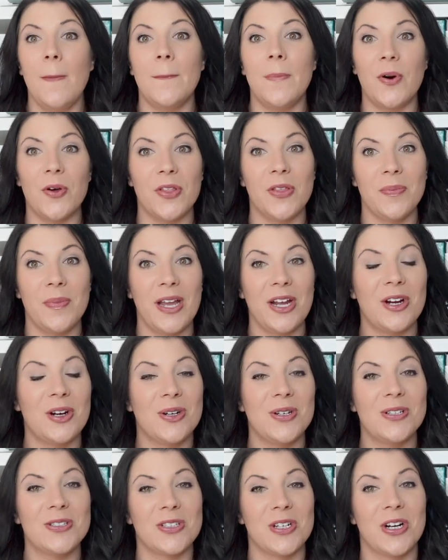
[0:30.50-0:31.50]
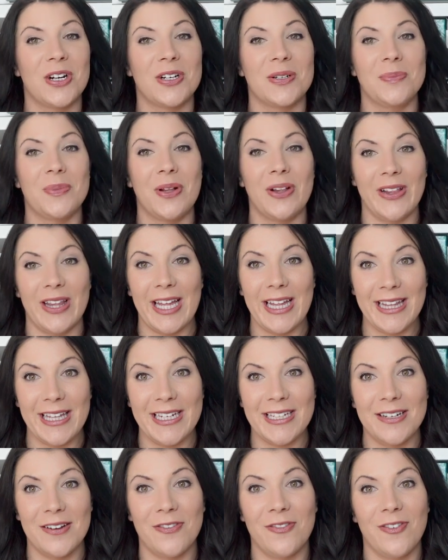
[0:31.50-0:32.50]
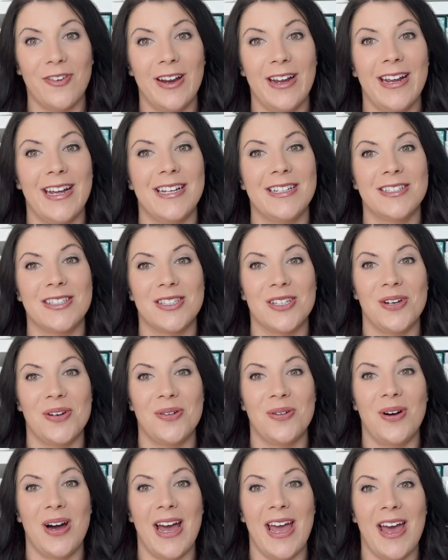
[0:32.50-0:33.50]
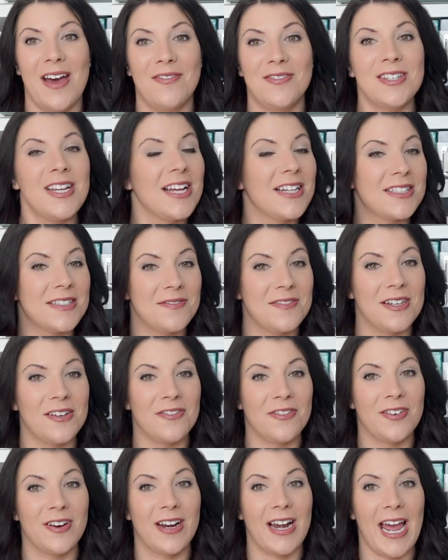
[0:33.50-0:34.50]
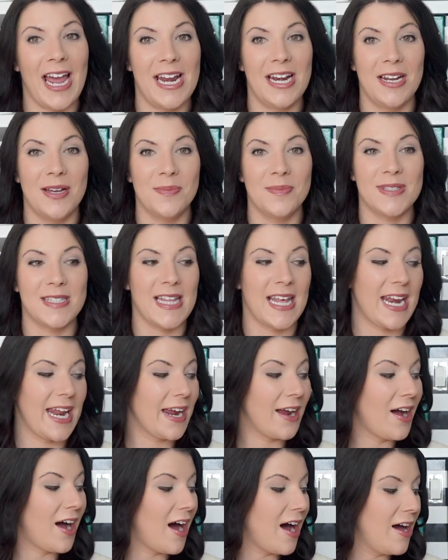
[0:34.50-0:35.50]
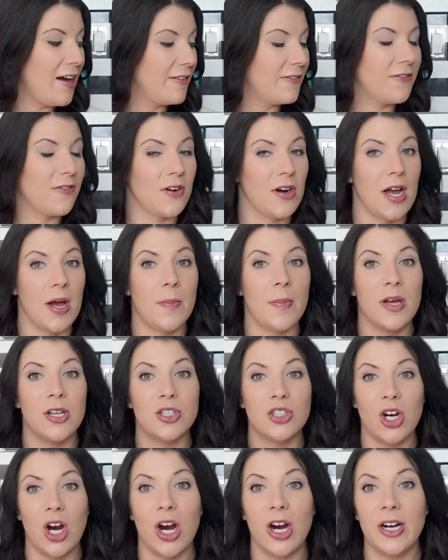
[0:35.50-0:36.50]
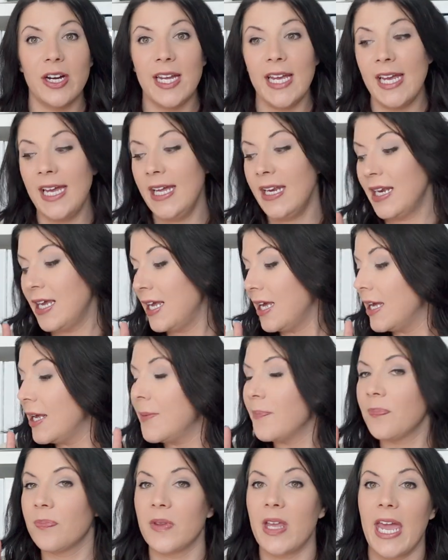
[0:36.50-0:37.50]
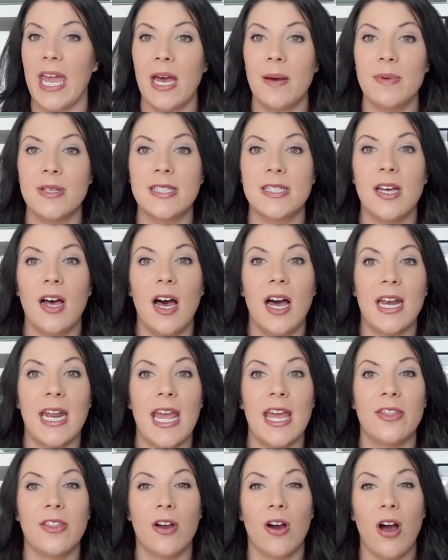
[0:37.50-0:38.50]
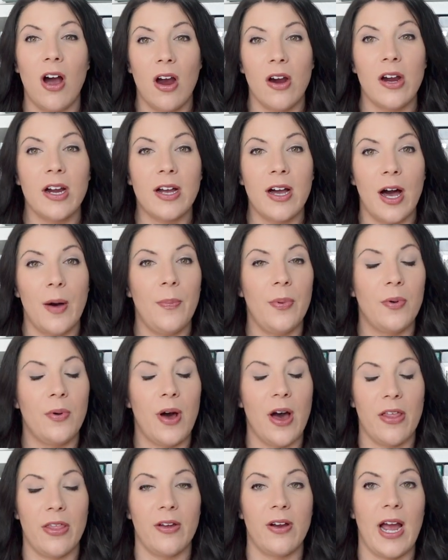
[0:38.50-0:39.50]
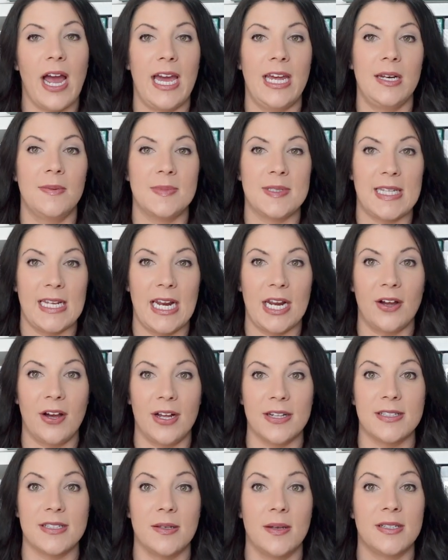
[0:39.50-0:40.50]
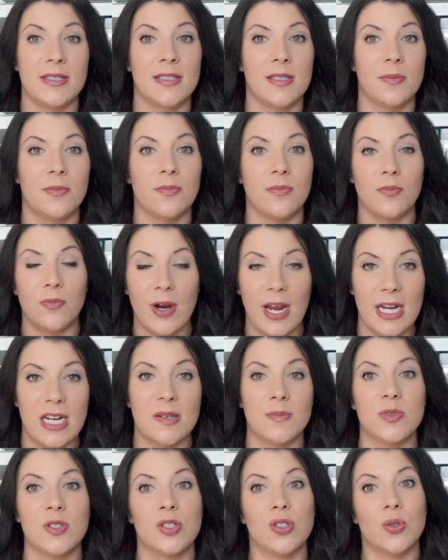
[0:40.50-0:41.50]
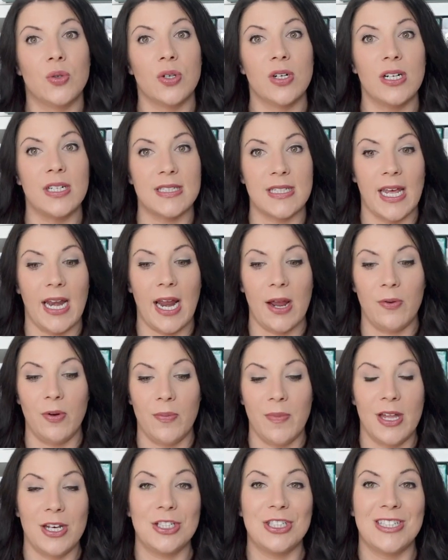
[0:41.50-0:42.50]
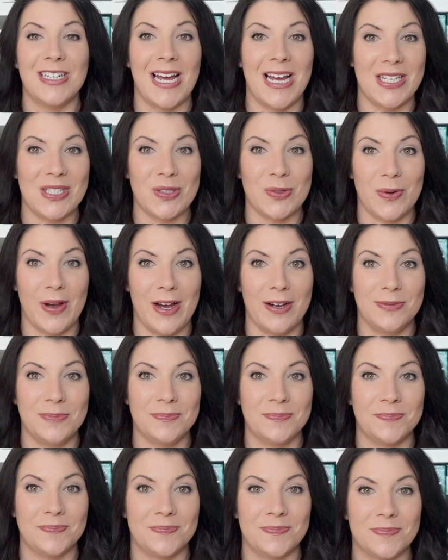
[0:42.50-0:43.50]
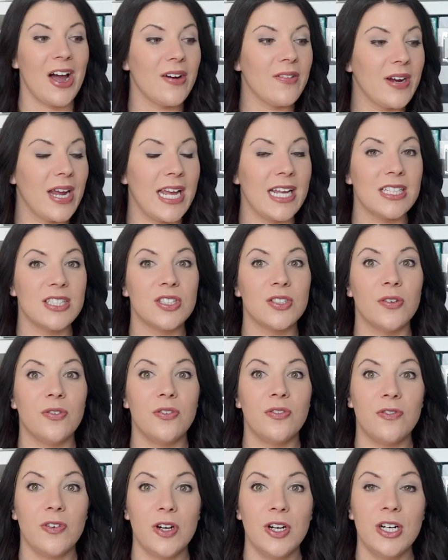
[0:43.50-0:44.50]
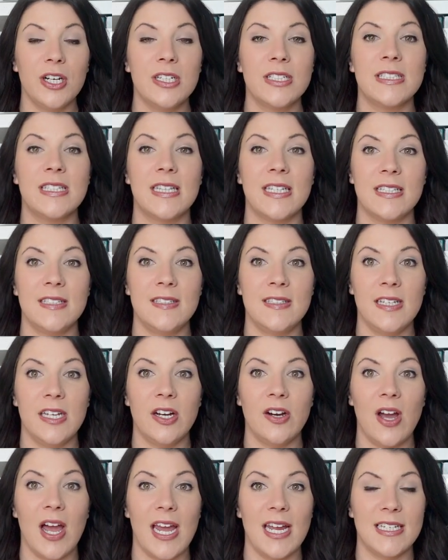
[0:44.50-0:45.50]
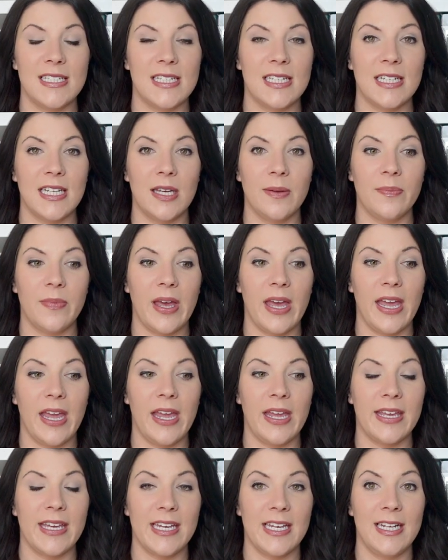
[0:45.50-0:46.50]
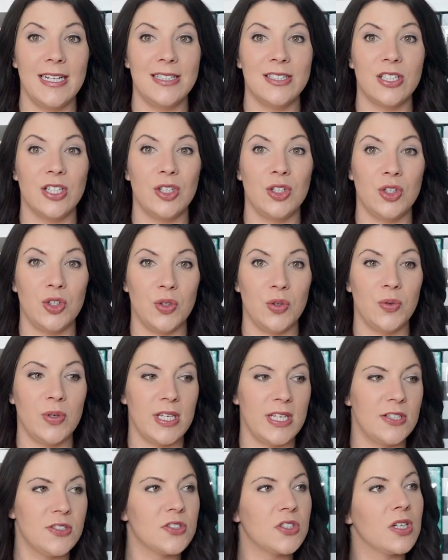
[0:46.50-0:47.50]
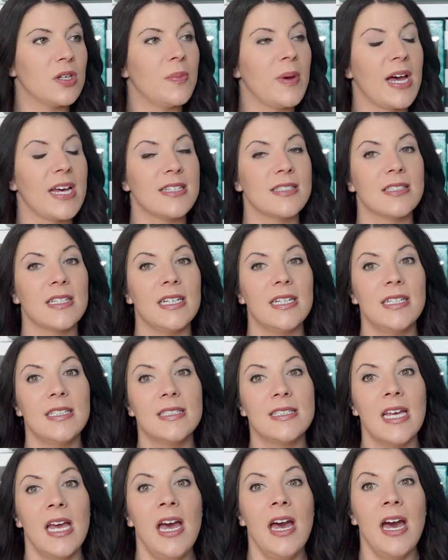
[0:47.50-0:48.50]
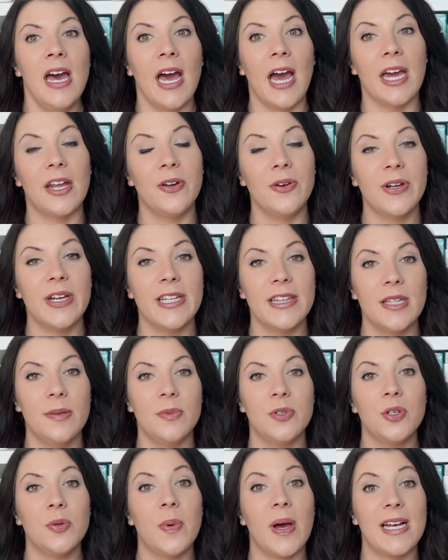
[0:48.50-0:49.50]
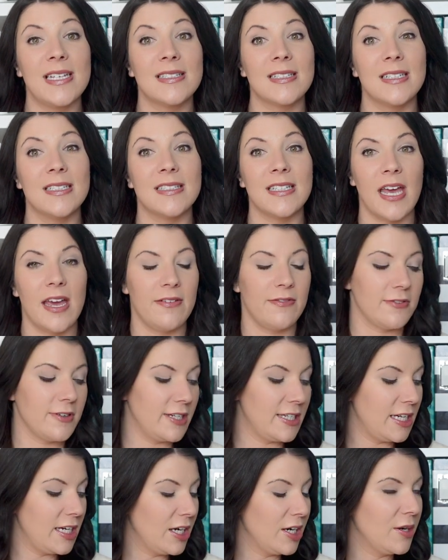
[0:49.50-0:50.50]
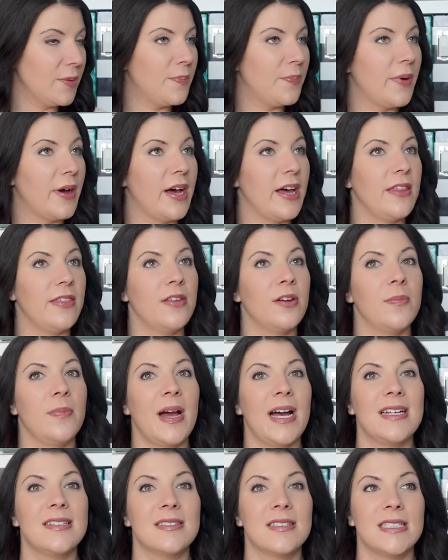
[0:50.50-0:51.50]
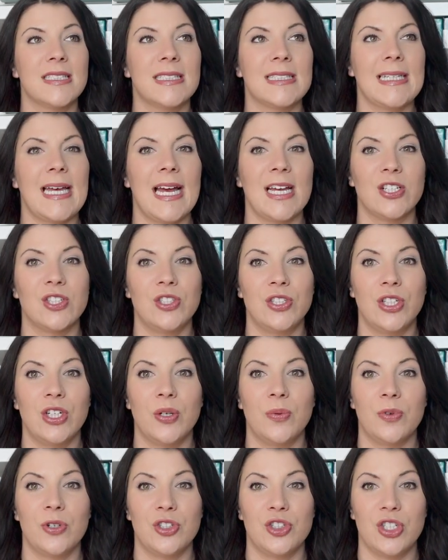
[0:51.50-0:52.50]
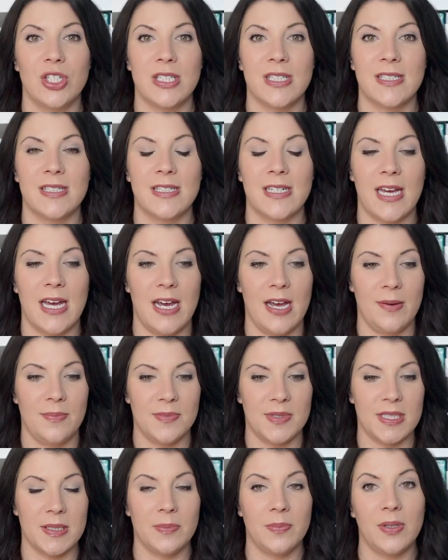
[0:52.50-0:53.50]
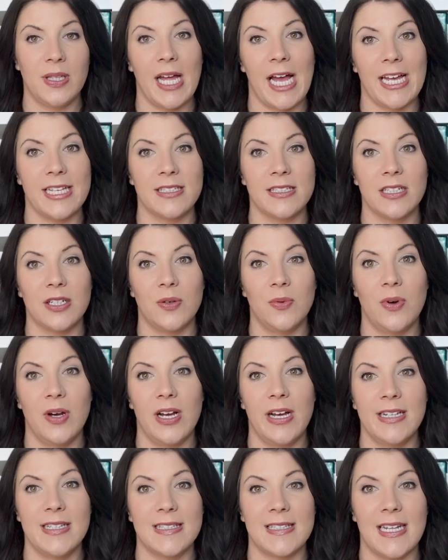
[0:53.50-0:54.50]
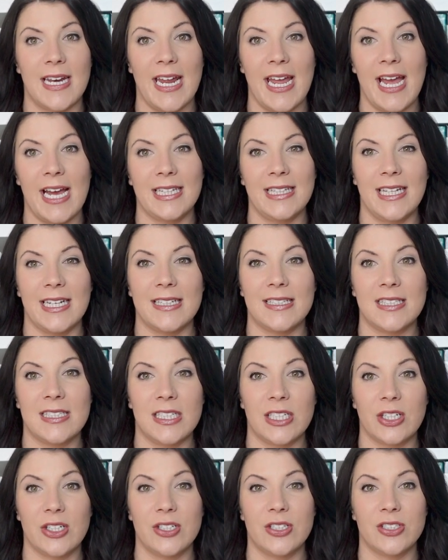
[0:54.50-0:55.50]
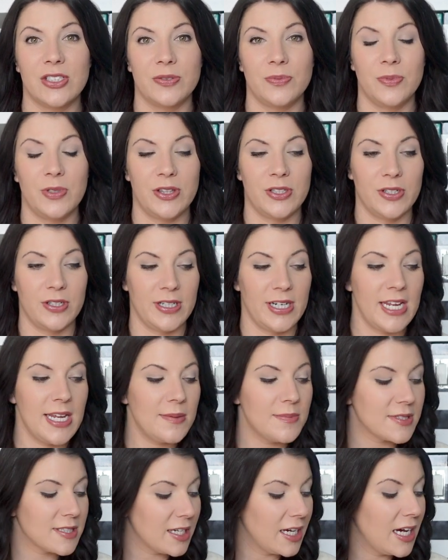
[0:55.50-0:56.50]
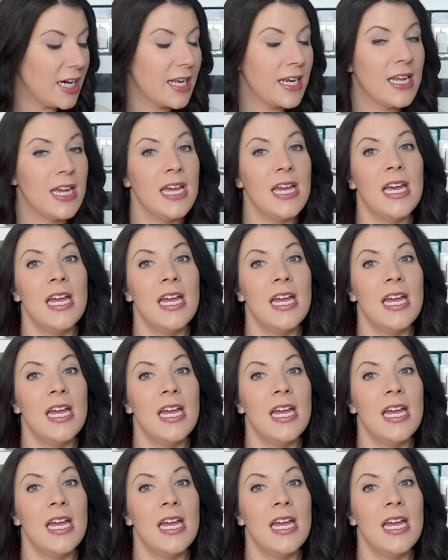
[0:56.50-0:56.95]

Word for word: Both of my girls are completely different, and so I have tons of different items that I got from Target, Amazon, and there are a couple other items that I got at some random stores that I will mention as well. Alright, so first, this year I did get my kids new Easter baskets. I don't get them new baskets every year, but their baskets last year were just some plastic ones that I had like stickers with their names on.